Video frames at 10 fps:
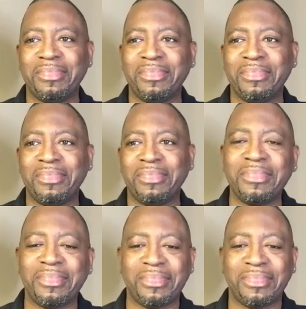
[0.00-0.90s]

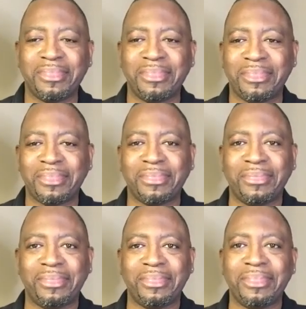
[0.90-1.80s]

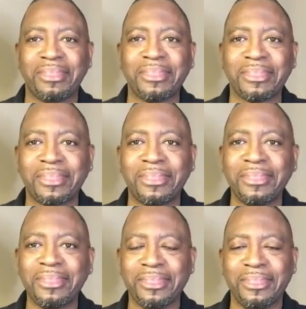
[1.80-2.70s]

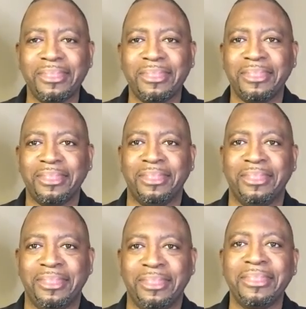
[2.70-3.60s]

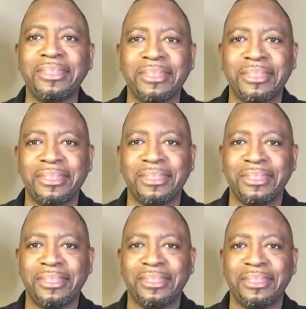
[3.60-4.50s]

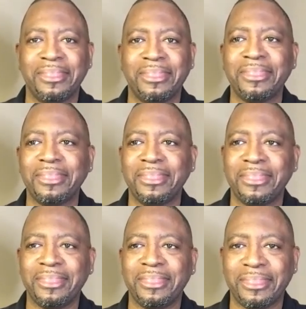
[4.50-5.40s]

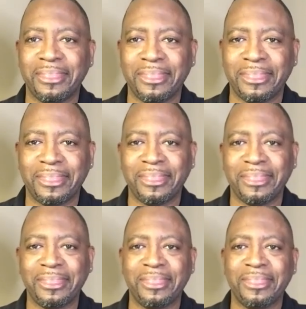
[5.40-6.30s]

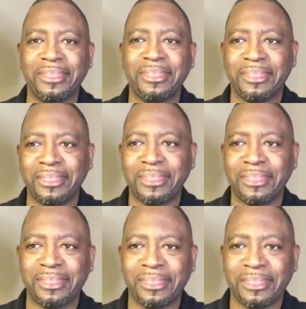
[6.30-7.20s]

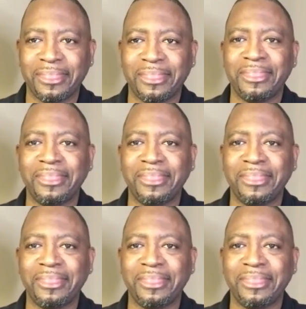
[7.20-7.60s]
[no speech]